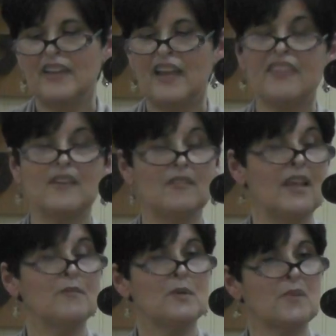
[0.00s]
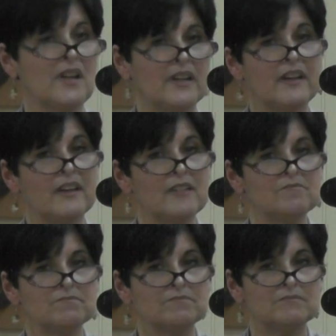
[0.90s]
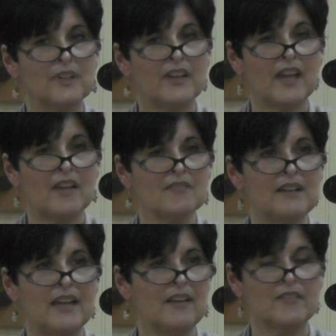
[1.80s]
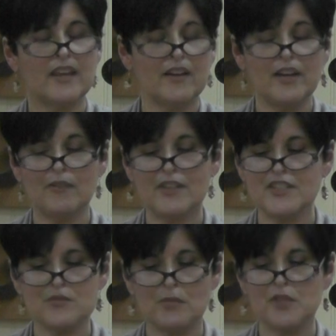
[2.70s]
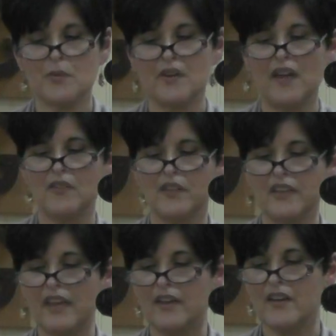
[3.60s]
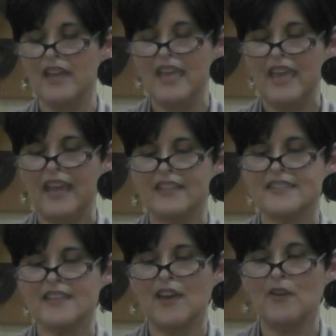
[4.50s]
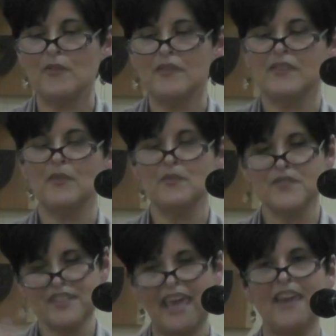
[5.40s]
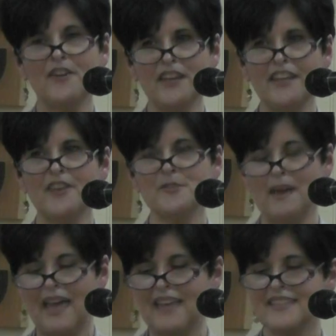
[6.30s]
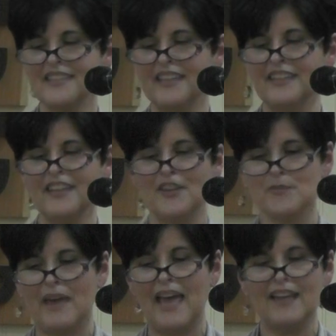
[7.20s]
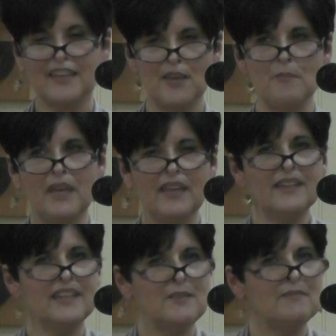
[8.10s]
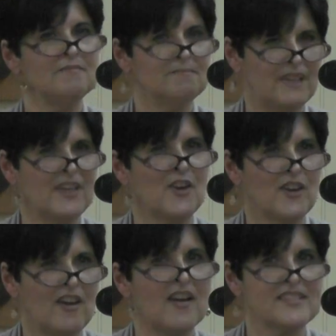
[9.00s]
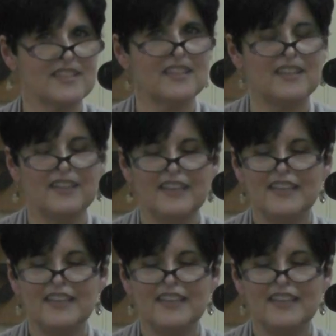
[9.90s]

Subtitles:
I thought, well, I'm not bringing it up. I don't care. Anyways, it's Williamsburg, I don't really care. And so the Saturday goes by, Sunday goes by, and Monday, my curiosity,